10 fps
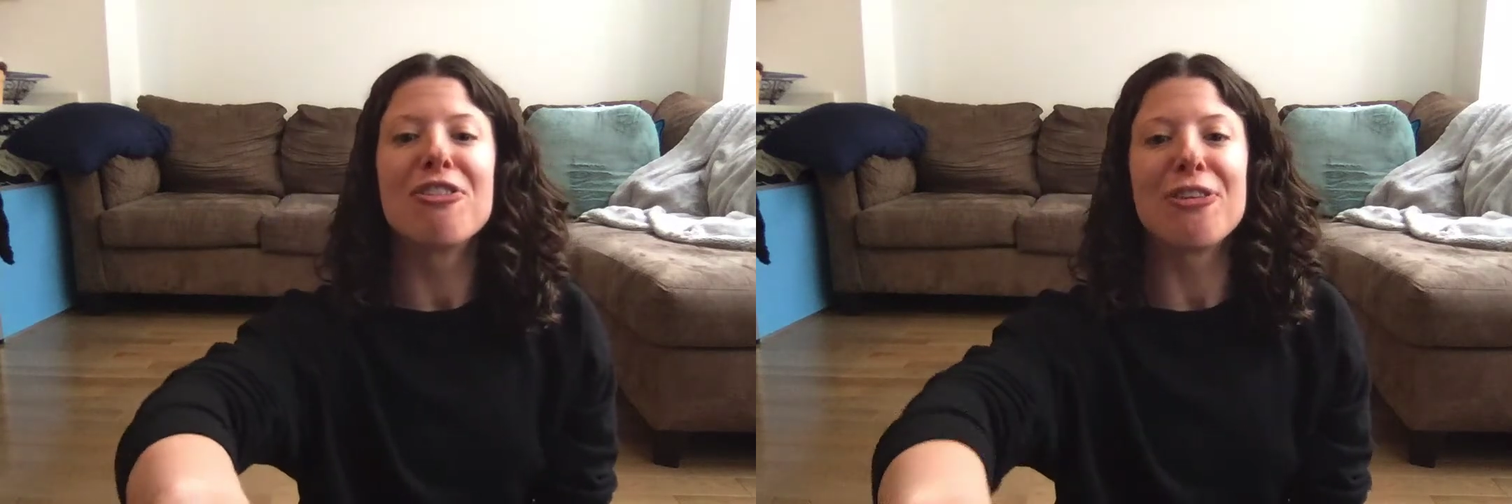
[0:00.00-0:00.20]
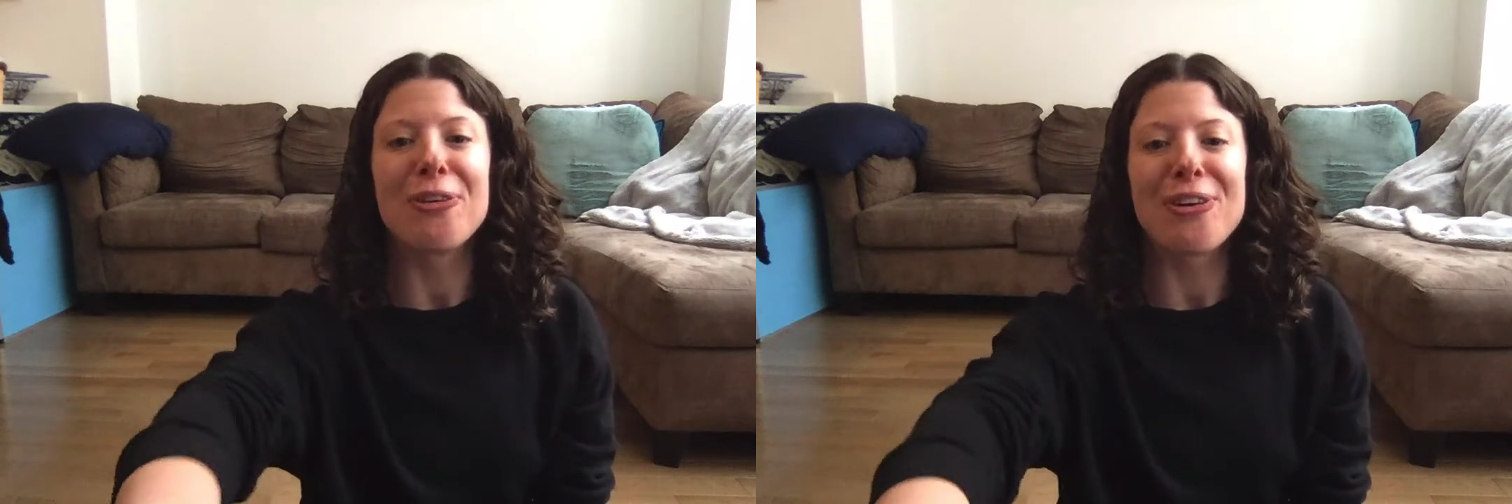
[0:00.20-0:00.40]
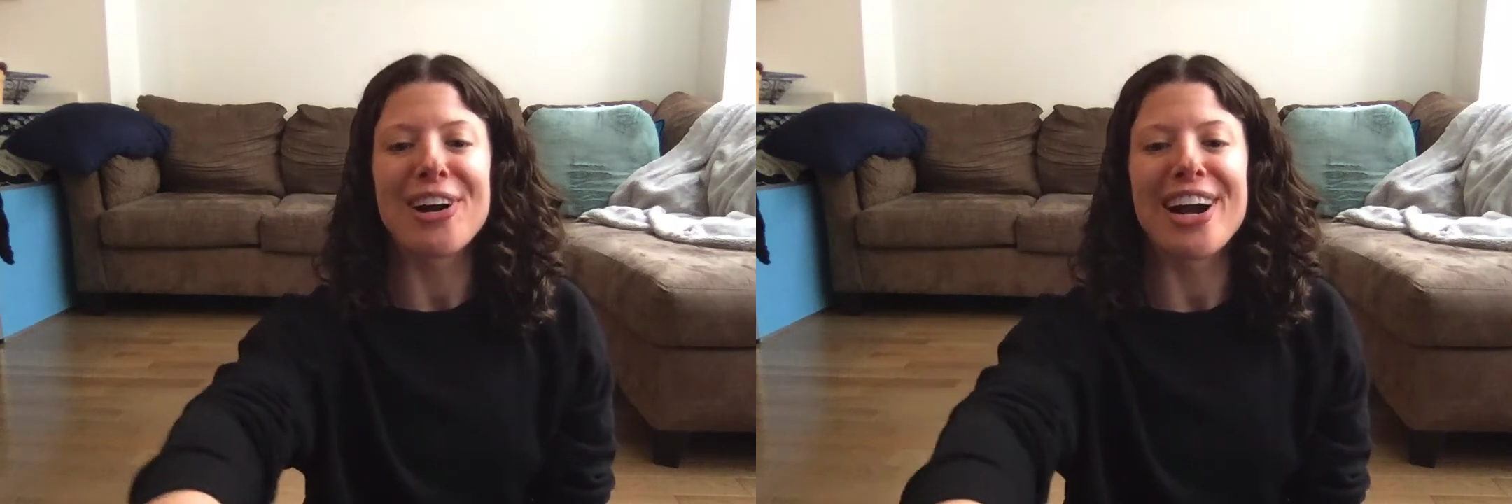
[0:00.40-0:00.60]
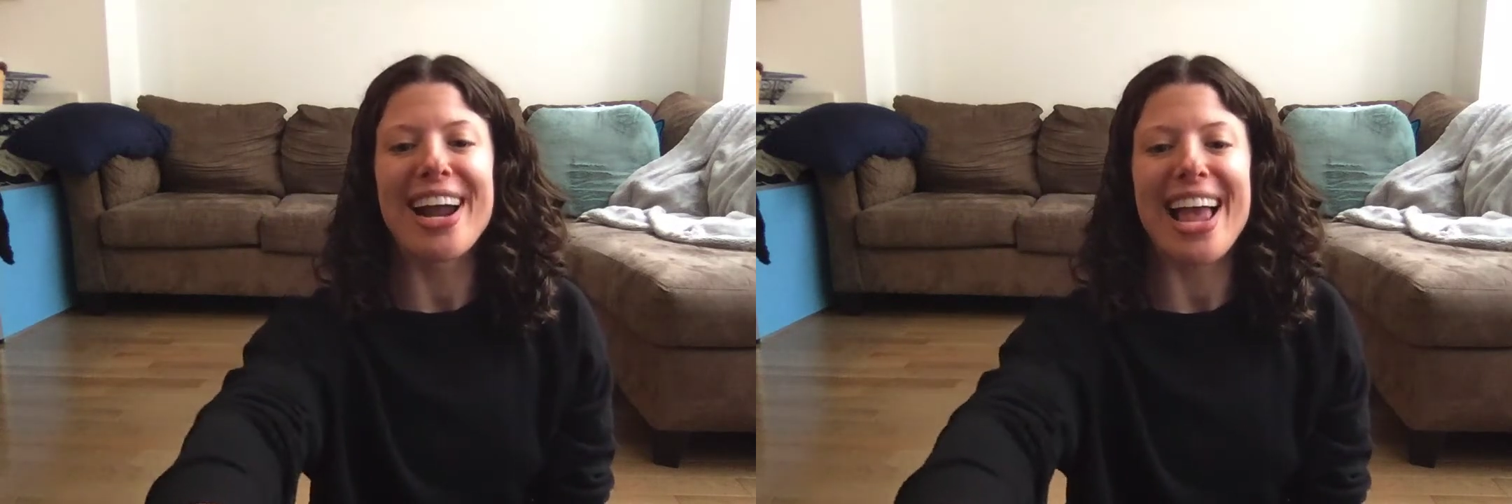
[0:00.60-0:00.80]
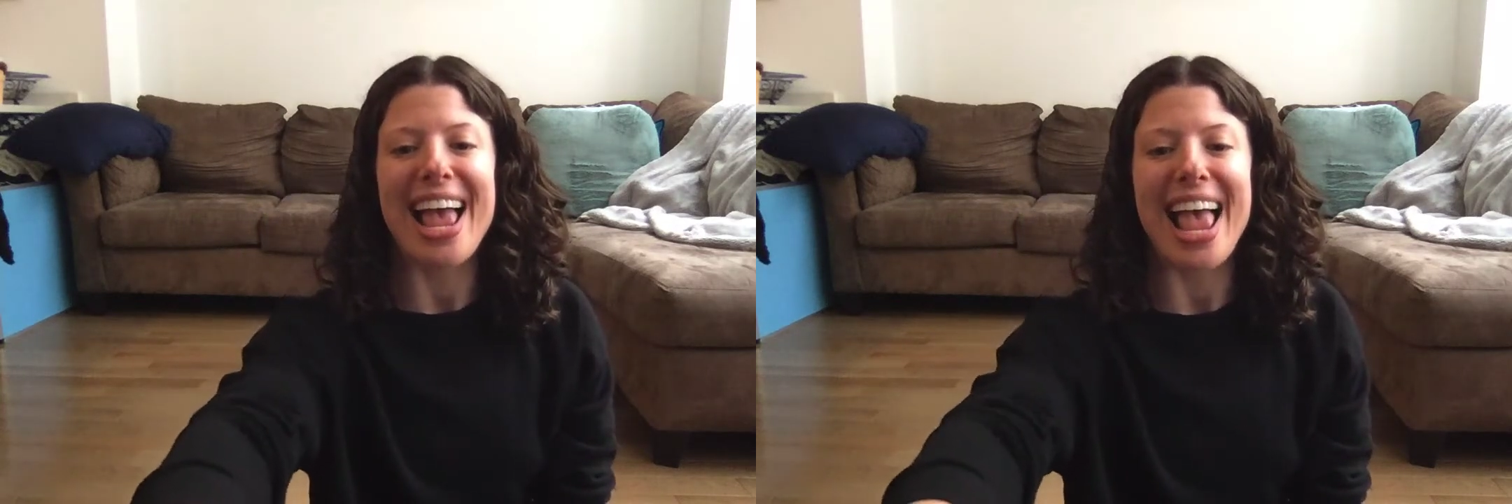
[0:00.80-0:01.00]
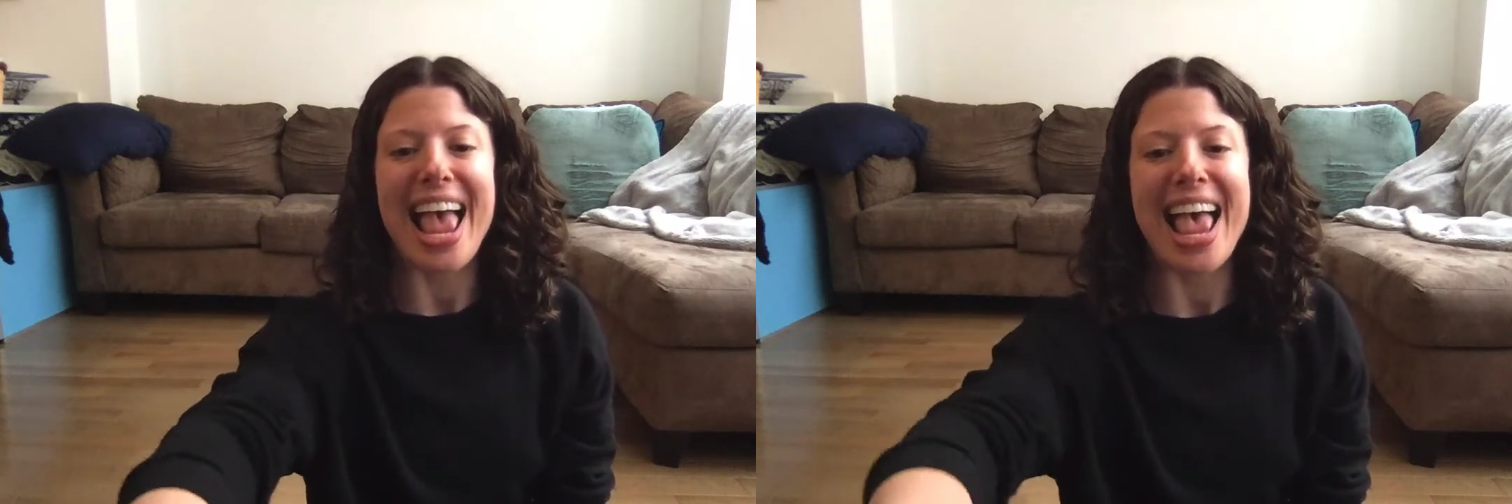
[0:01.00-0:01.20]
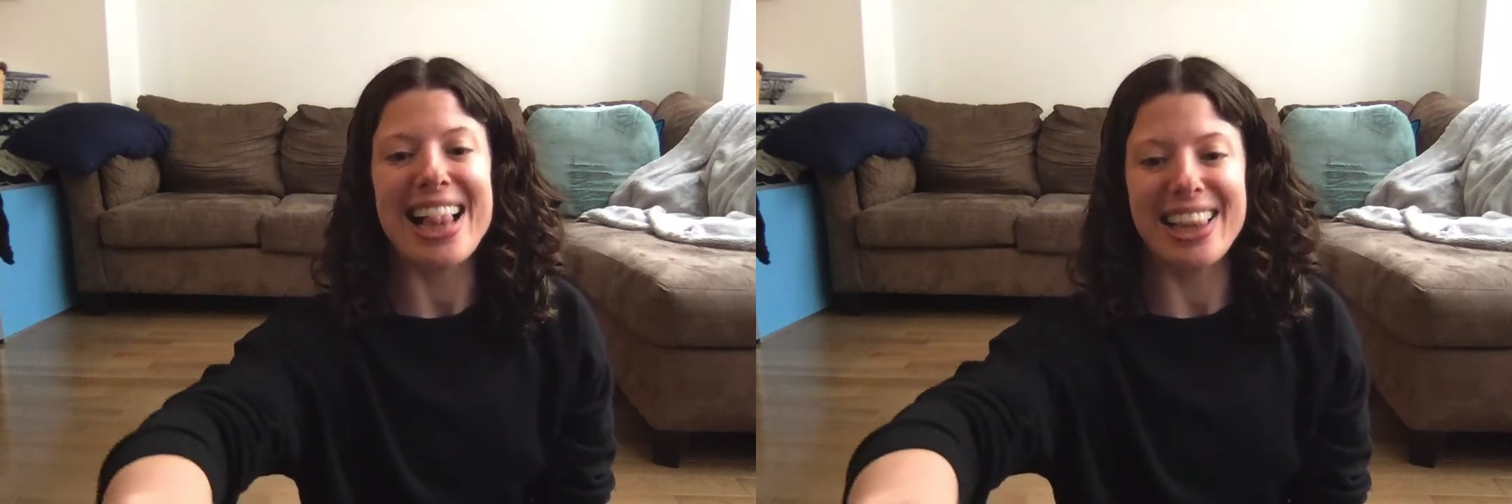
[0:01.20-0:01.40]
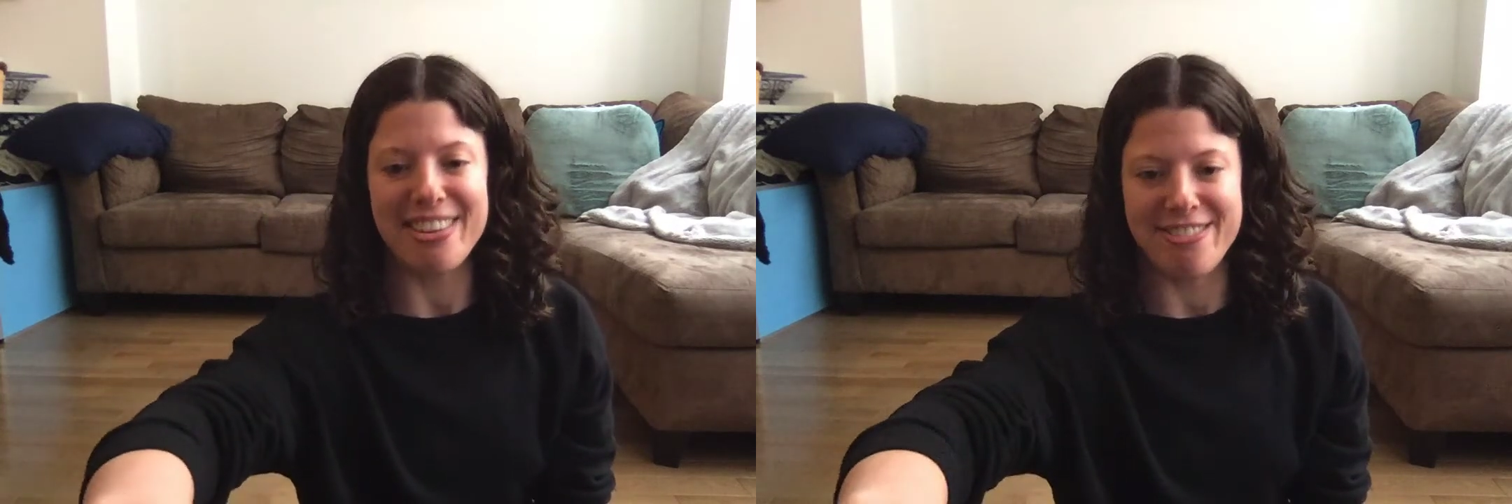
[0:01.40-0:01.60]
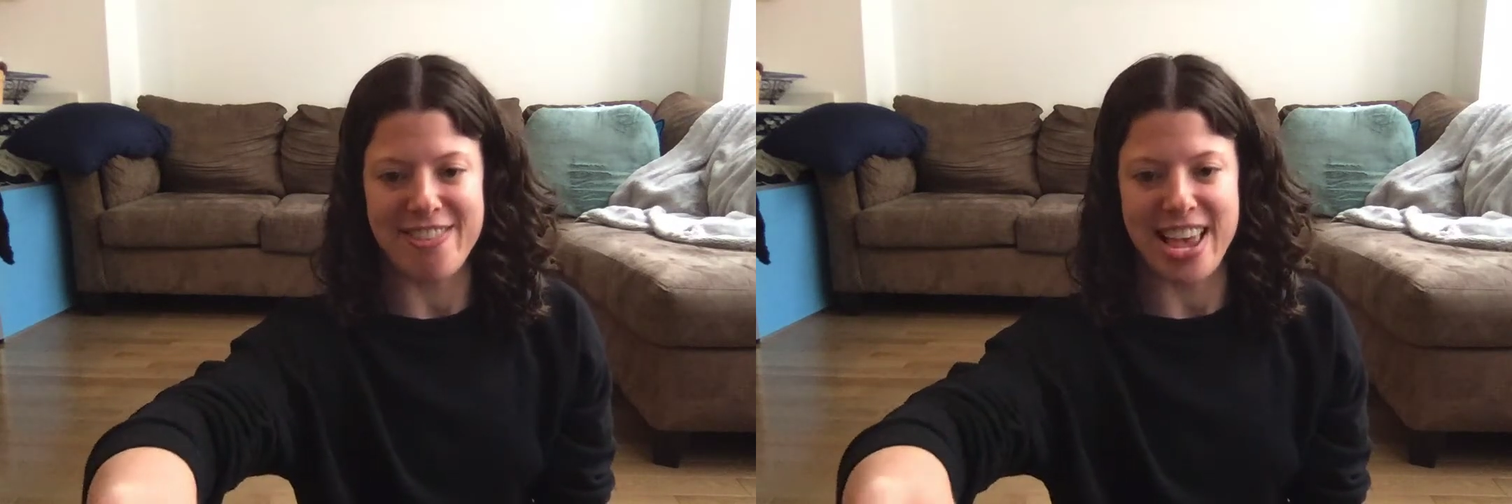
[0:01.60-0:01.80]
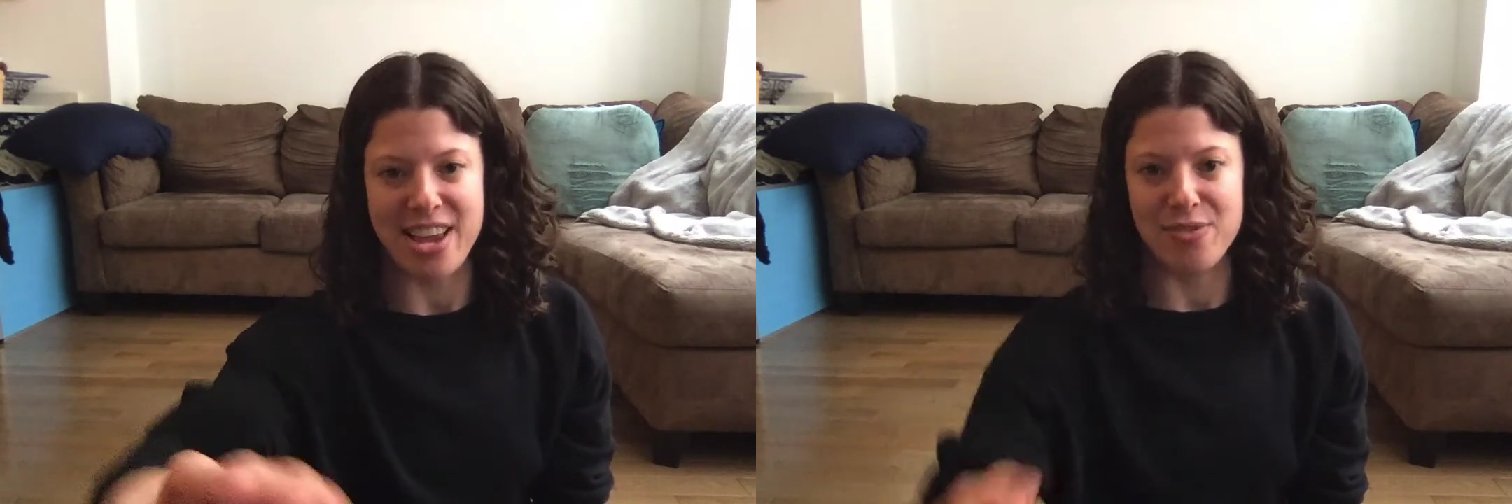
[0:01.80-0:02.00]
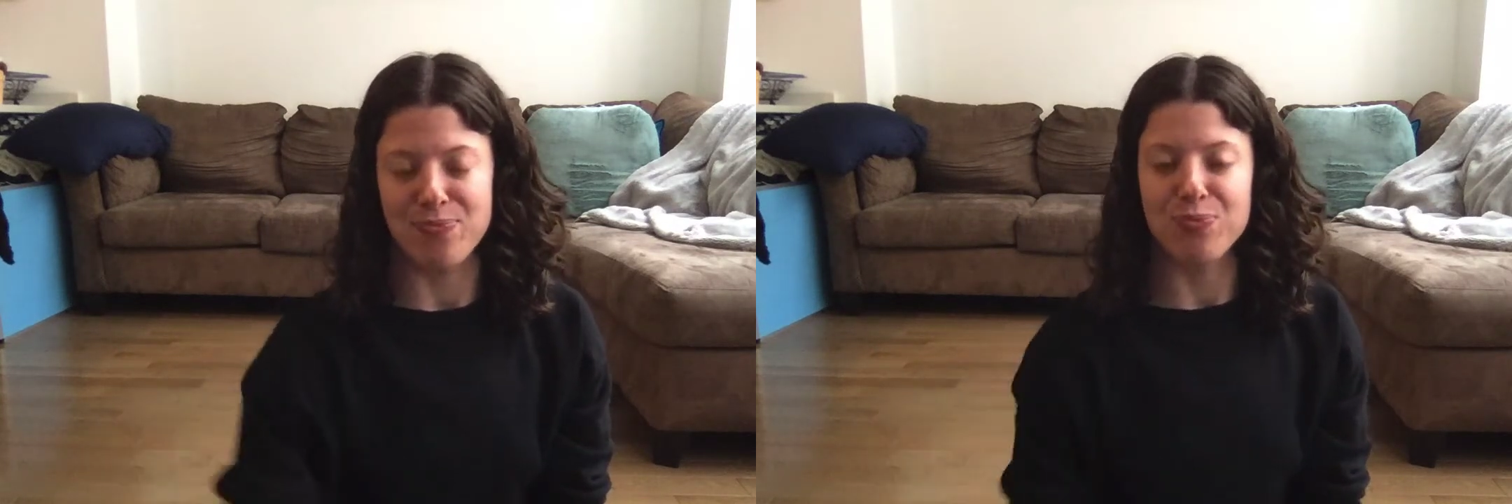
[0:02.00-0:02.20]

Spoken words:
for elephant,